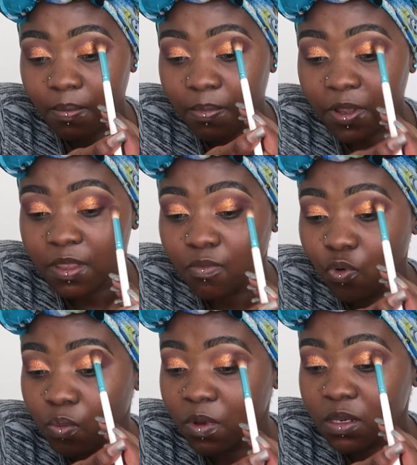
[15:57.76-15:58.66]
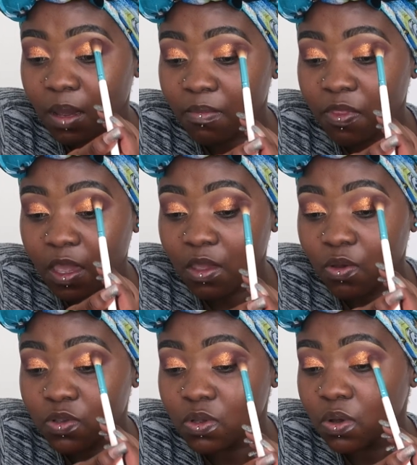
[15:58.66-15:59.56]
But the moment I'm there,
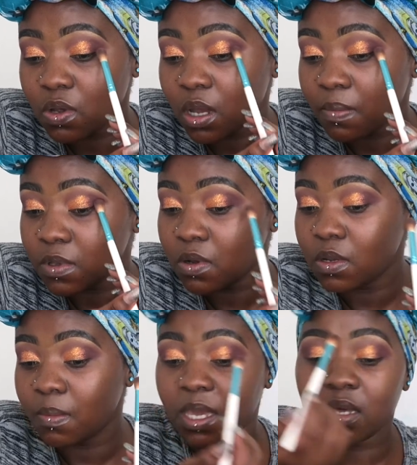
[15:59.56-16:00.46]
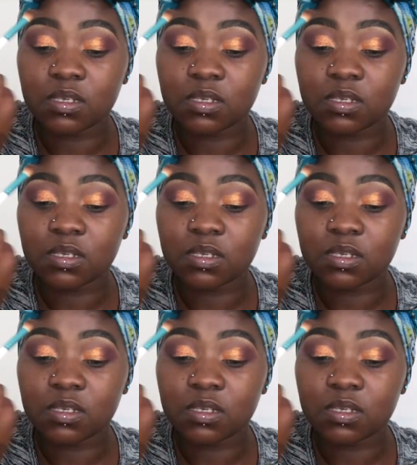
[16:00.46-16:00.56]
I'm still gonna make a